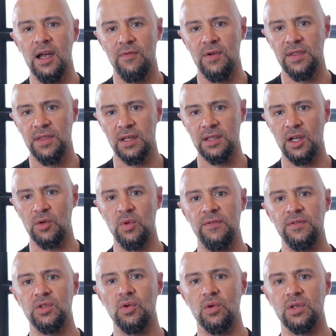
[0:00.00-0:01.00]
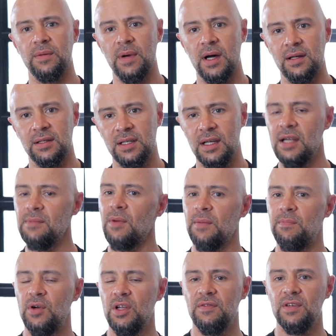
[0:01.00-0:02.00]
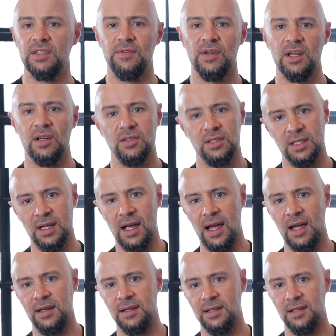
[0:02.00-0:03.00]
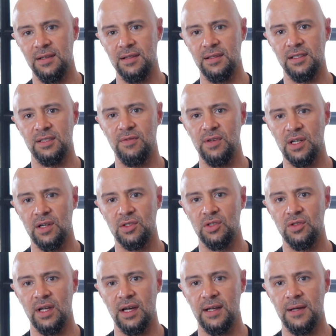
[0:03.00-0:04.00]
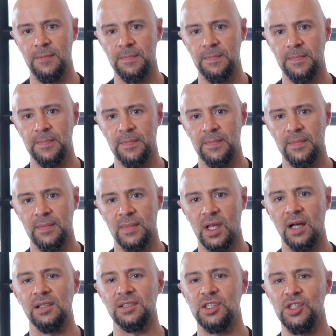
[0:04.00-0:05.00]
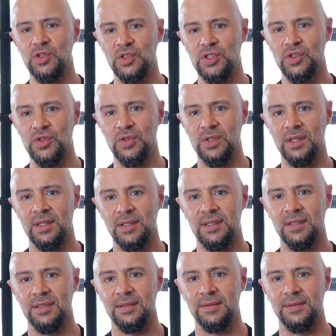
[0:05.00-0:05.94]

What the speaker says: everything that we've talked about in my previous videos and this video today. I'll see you soon.